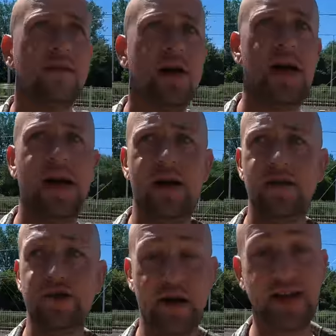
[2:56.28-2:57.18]
uh,
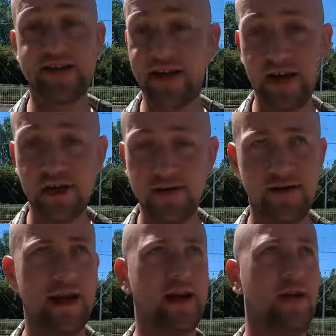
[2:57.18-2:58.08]
train
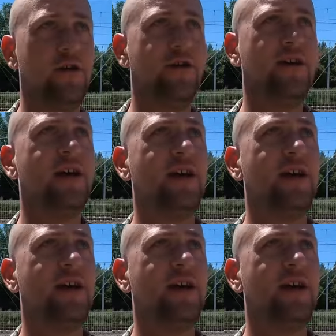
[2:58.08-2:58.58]
station, let alone